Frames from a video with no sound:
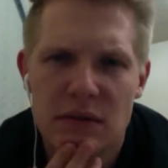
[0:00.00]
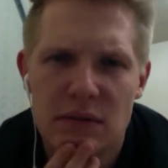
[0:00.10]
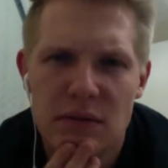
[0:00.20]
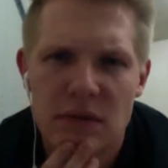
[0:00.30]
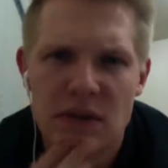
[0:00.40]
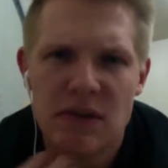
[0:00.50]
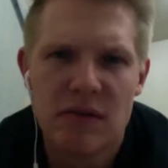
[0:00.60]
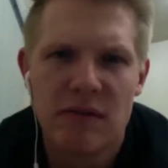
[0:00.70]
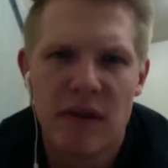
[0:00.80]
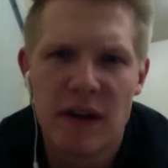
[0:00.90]
you
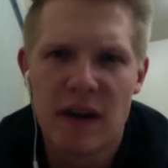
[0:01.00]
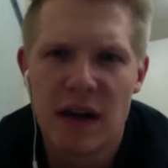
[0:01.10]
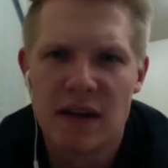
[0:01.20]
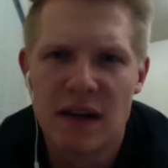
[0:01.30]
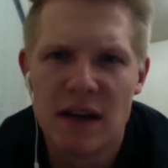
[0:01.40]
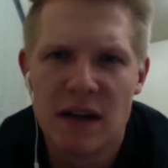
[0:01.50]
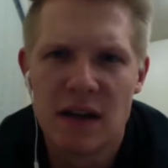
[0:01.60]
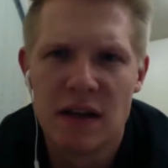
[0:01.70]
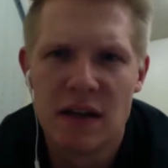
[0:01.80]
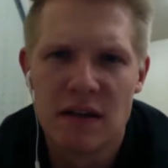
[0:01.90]
find the identity,
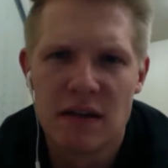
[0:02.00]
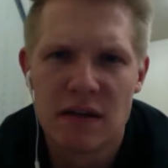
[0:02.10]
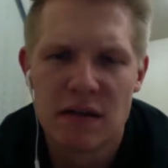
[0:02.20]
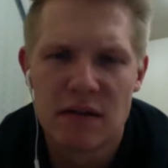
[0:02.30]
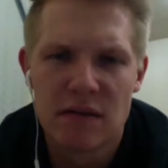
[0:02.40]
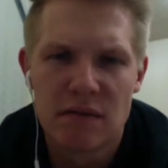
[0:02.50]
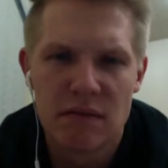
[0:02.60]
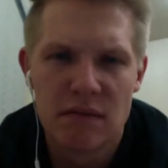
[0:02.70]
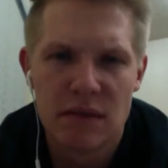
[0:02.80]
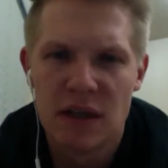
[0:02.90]
it's
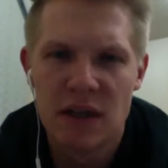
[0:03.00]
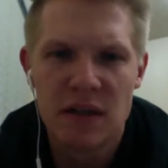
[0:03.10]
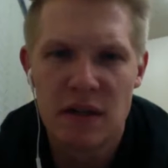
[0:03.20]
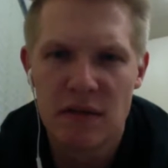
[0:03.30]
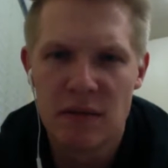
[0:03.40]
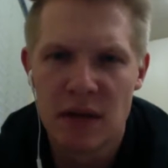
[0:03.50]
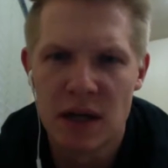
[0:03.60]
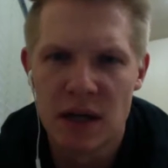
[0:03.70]
easy from there.